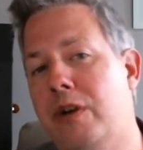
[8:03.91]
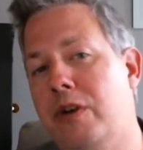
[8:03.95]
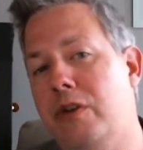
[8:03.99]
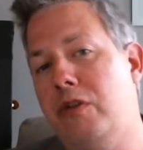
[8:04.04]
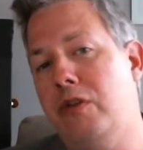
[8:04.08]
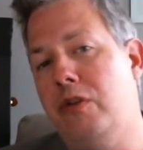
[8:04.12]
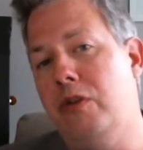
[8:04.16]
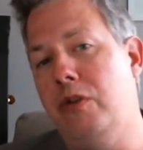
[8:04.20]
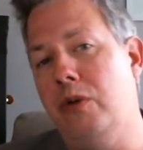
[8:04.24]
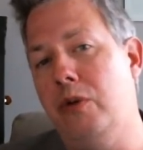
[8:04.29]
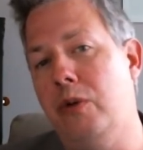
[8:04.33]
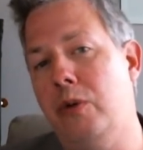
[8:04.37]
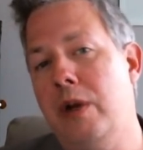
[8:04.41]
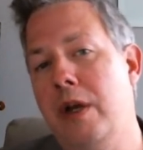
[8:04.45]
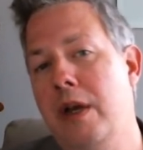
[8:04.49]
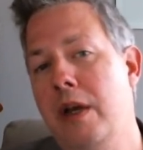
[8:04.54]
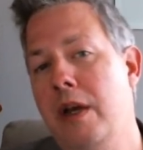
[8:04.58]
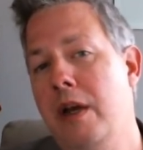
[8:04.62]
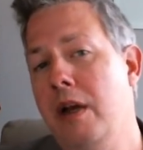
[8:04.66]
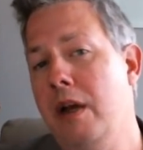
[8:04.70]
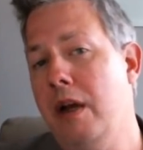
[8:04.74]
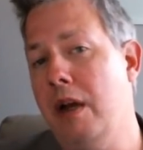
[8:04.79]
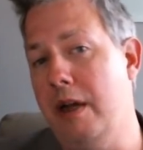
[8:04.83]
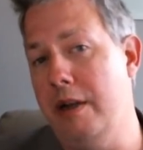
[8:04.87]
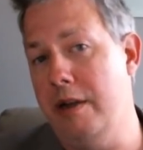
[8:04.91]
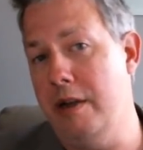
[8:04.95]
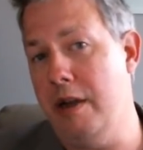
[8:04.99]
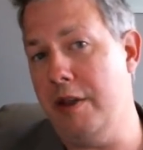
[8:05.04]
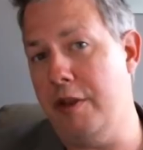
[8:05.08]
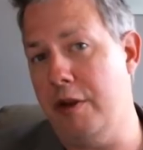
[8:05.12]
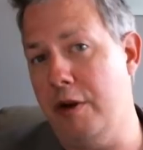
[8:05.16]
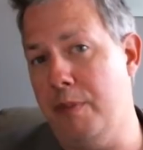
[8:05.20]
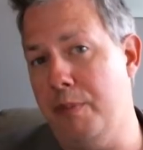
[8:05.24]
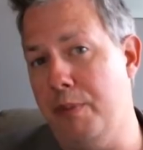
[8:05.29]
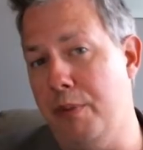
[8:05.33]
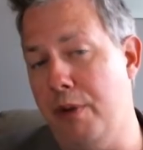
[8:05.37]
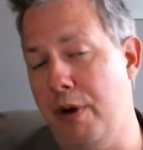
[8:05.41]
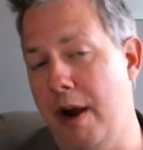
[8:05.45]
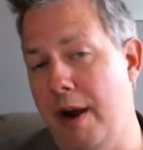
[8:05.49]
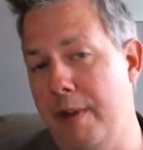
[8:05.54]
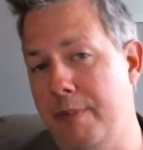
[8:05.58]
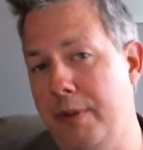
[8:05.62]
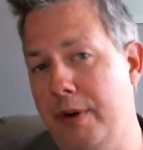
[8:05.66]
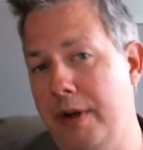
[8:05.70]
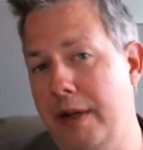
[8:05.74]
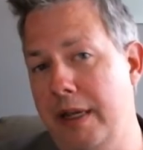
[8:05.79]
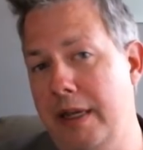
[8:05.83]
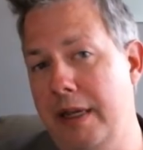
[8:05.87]
it to another
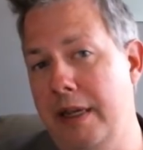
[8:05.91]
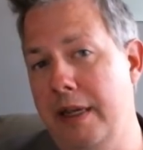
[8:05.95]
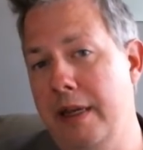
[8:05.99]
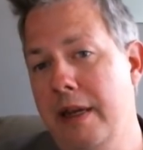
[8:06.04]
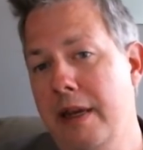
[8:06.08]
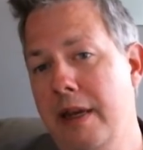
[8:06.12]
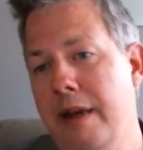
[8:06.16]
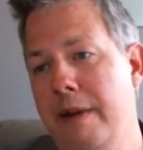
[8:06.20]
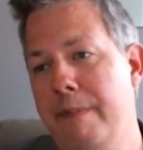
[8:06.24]
property,